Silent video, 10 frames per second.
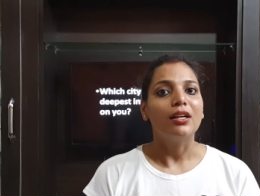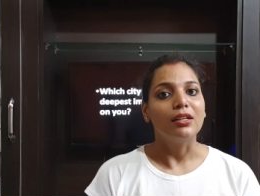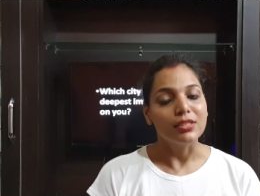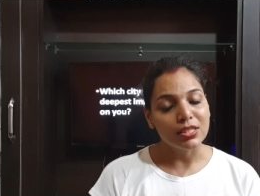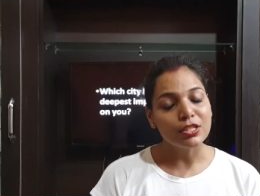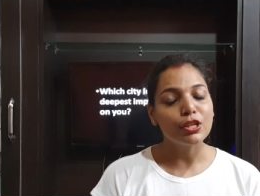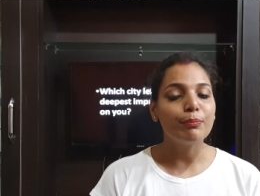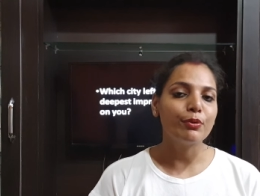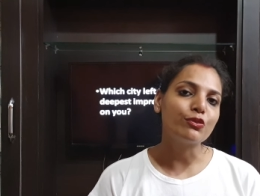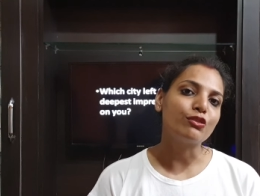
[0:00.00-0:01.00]
a uh, city
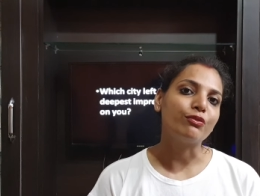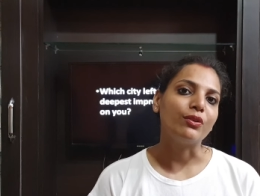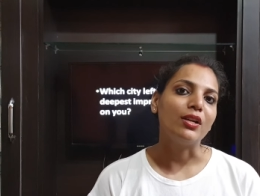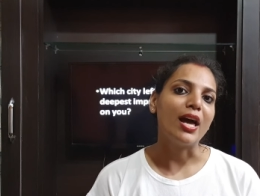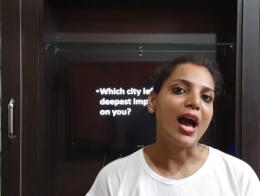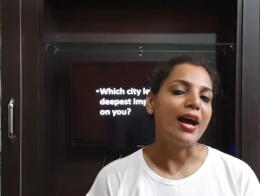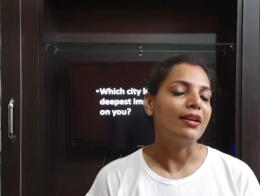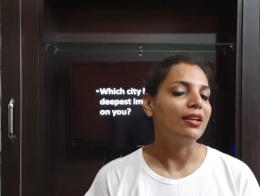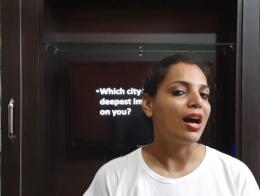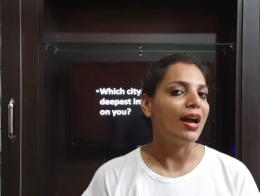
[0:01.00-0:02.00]
beautiful
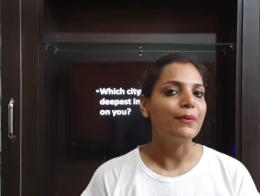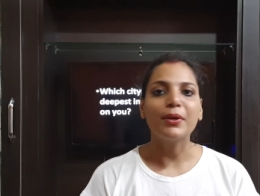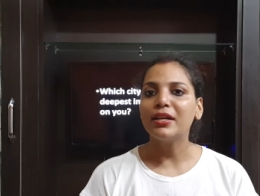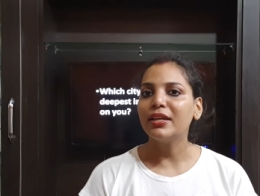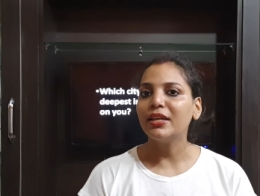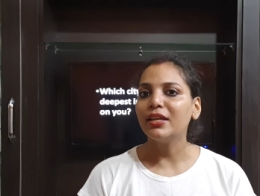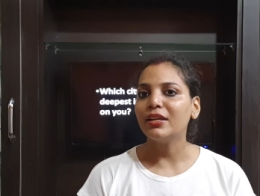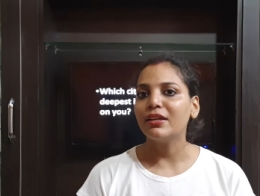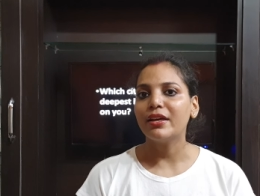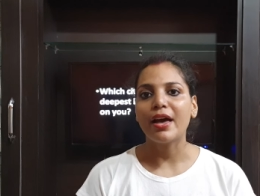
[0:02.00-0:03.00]
and I really
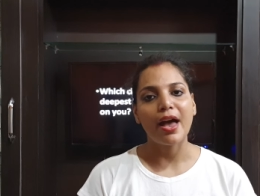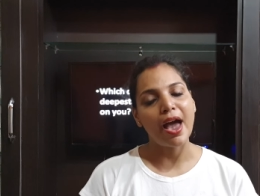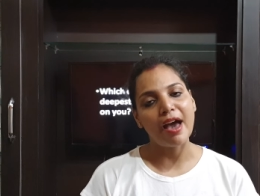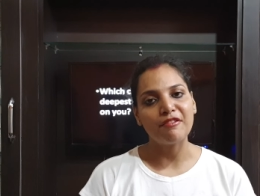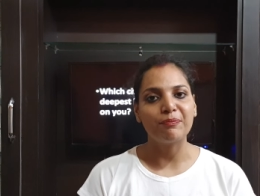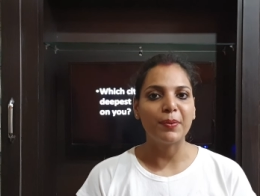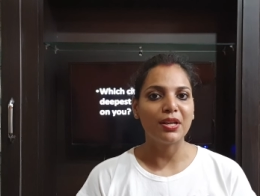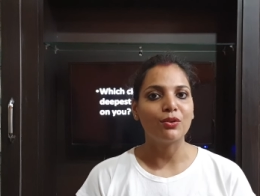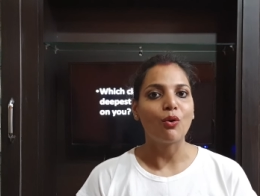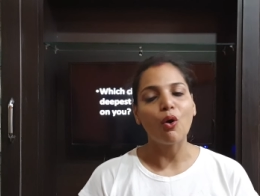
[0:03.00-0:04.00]
have
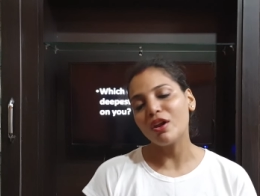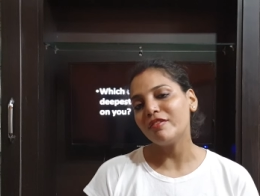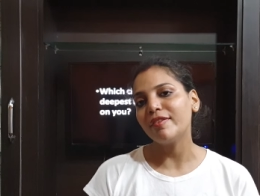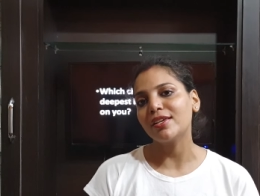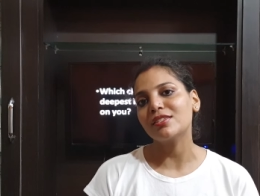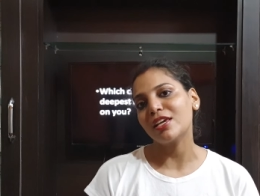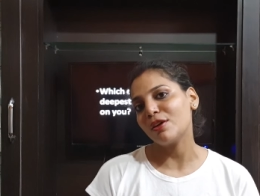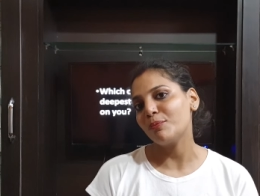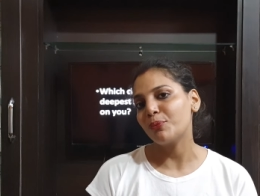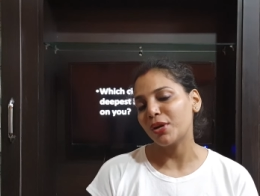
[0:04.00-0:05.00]
been always
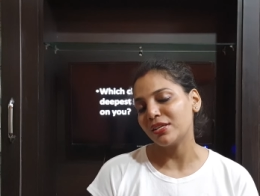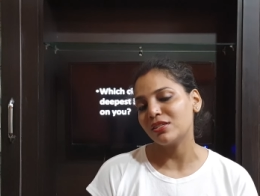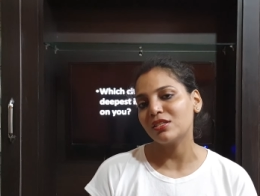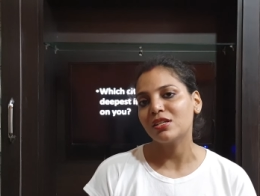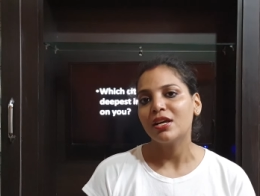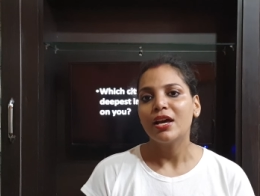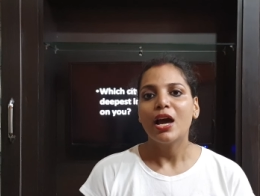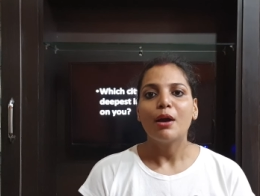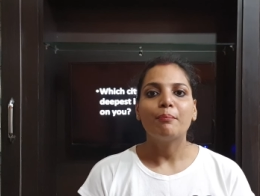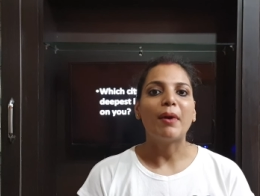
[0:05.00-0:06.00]
impressed
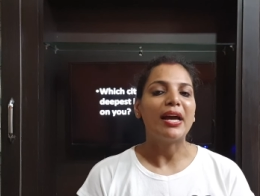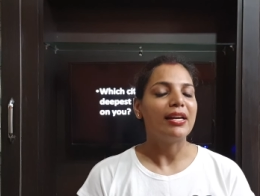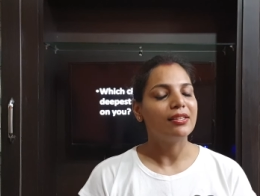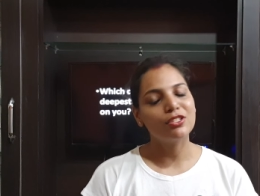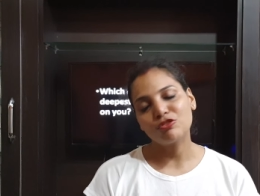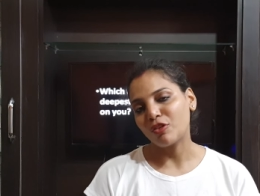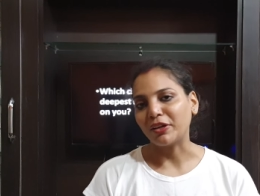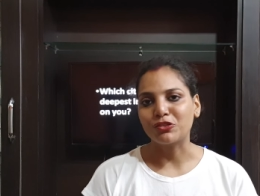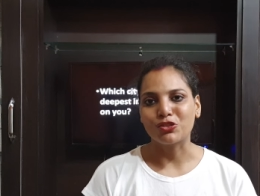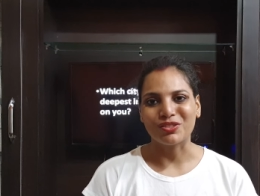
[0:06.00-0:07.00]
by its
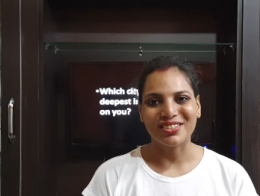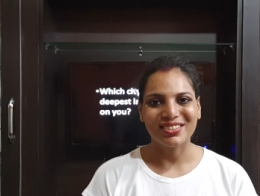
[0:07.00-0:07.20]
structure.